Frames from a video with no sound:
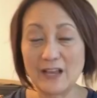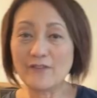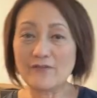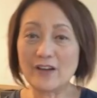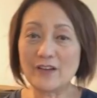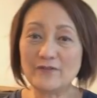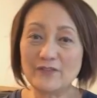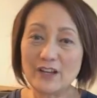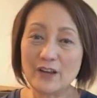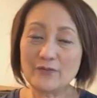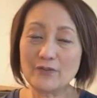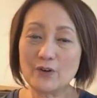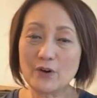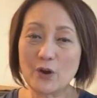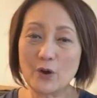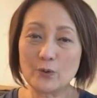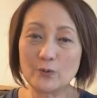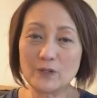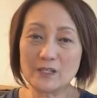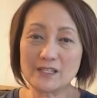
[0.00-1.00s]
I've never
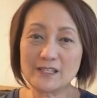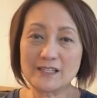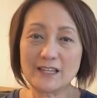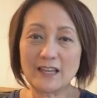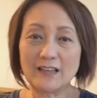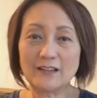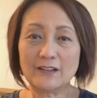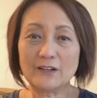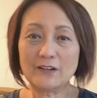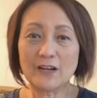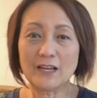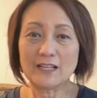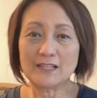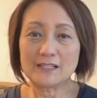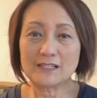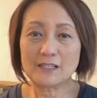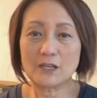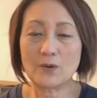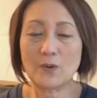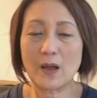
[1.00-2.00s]
owned a Sailor, and
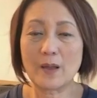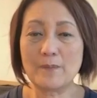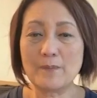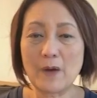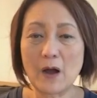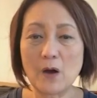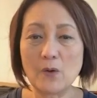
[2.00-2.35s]
so I bought